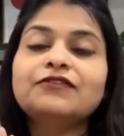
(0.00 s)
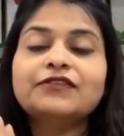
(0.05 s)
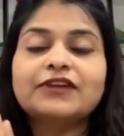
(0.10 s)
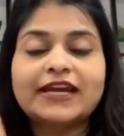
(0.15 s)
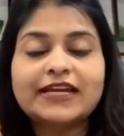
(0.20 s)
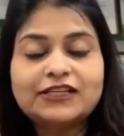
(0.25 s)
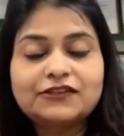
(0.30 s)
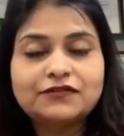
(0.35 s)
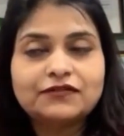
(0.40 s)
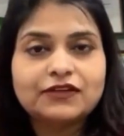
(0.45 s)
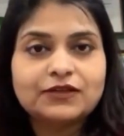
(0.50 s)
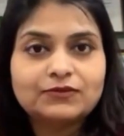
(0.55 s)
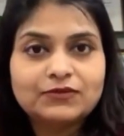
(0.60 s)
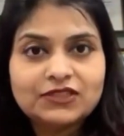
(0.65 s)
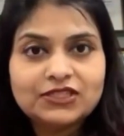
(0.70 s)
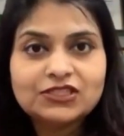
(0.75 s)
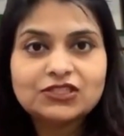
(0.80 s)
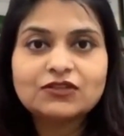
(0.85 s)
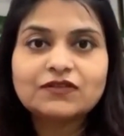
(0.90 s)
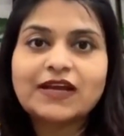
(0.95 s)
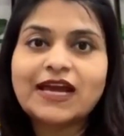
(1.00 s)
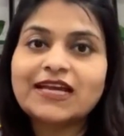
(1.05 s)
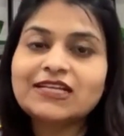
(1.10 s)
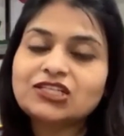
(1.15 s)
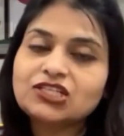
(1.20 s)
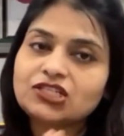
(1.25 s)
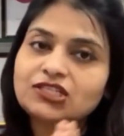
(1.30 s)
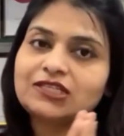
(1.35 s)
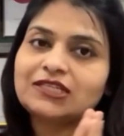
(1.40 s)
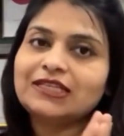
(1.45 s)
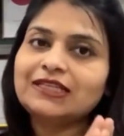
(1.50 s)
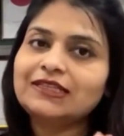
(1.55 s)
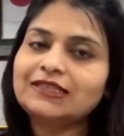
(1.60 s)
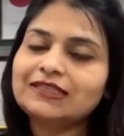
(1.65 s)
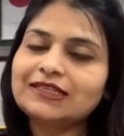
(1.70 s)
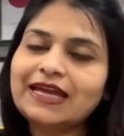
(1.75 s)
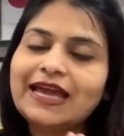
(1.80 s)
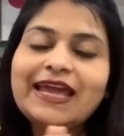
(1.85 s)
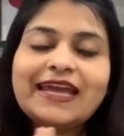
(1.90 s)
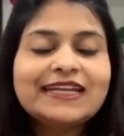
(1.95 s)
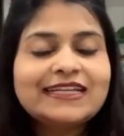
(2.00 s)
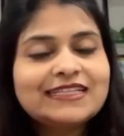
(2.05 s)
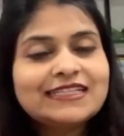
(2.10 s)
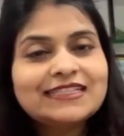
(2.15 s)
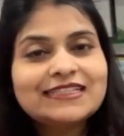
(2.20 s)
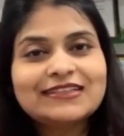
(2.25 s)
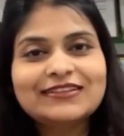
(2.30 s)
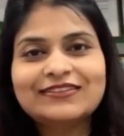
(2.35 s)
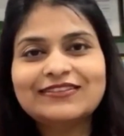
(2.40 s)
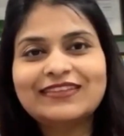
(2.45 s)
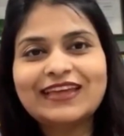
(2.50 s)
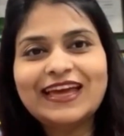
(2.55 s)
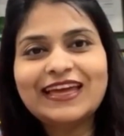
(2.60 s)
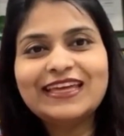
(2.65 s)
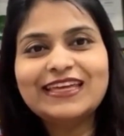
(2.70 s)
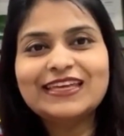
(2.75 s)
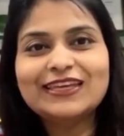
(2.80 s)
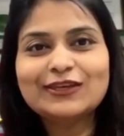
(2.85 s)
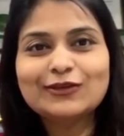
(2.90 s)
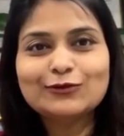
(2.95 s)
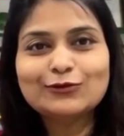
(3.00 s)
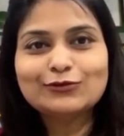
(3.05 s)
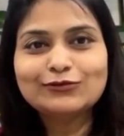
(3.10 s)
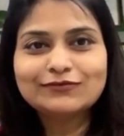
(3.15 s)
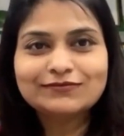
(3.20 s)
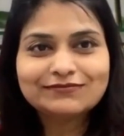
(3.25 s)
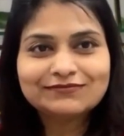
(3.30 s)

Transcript: right from the scratch till the end. Thank you.